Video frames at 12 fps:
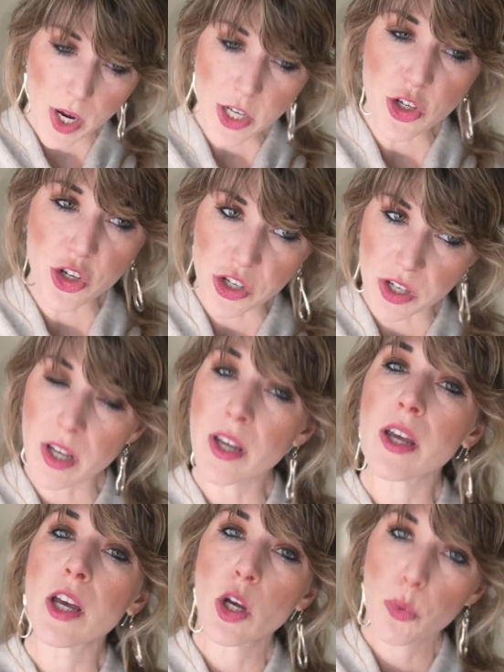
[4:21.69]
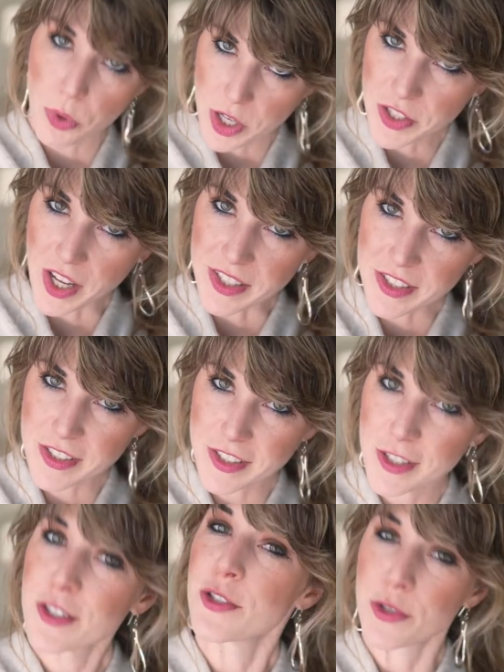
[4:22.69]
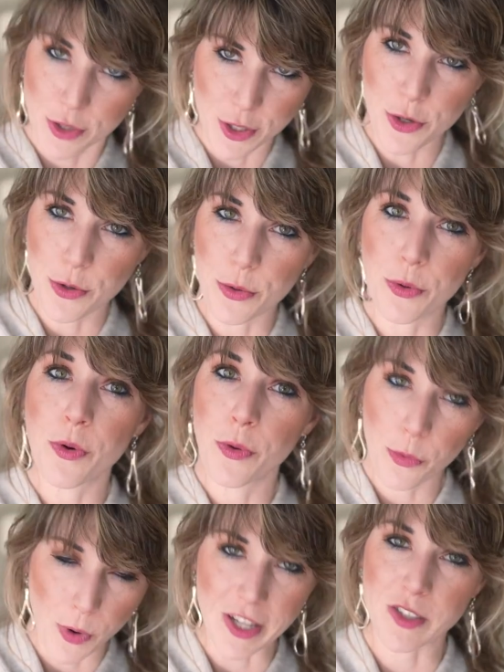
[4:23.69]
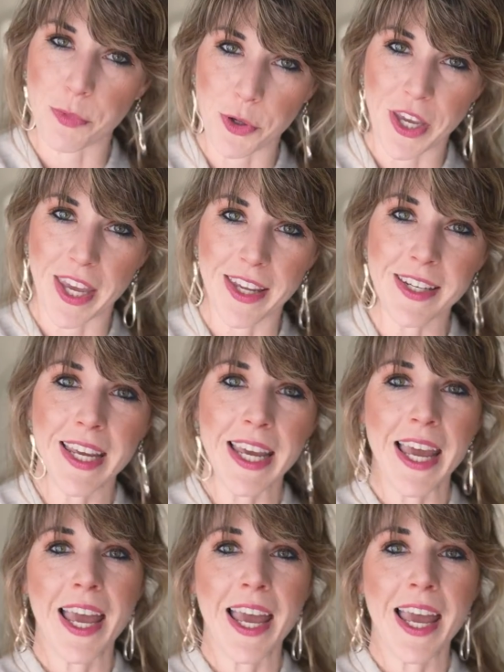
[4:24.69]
Which brings us to the new Wesper kit.